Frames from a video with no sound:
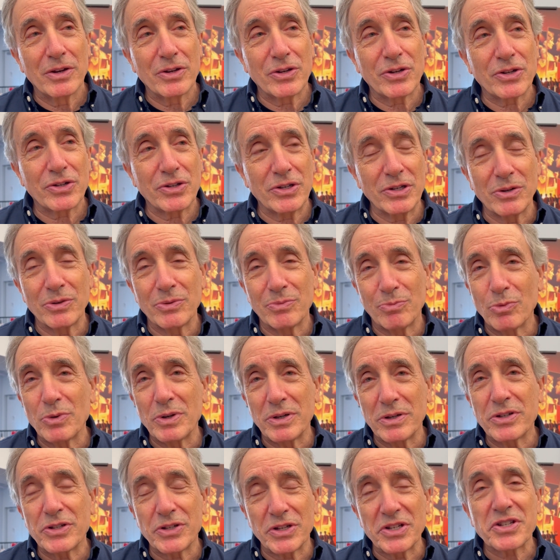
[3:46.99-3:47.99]

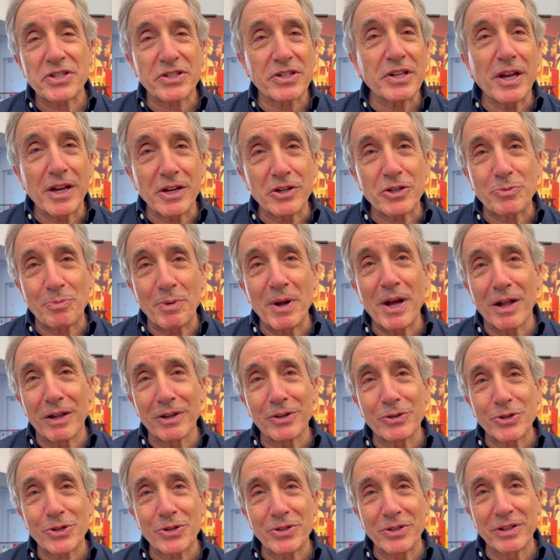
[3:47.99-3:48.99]
she staged
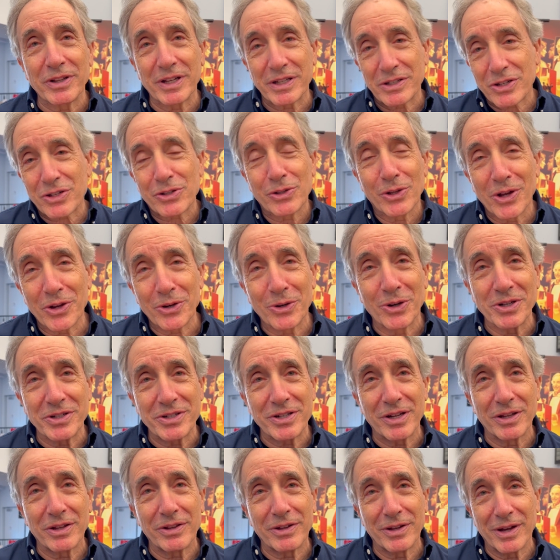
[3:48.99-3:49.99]
Balanchine, like Slaughter on
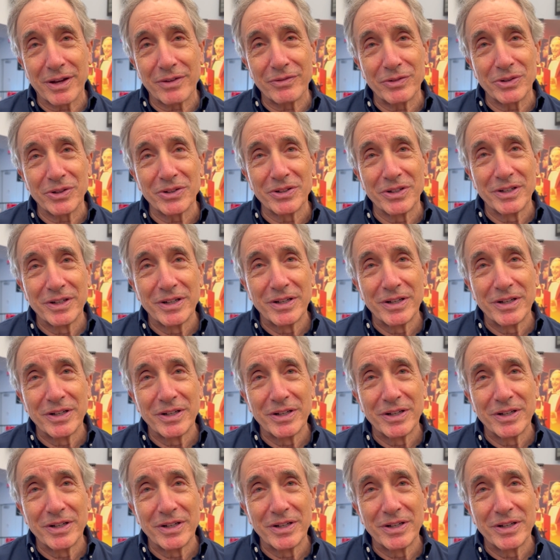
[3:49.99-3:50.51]
10th Avenue.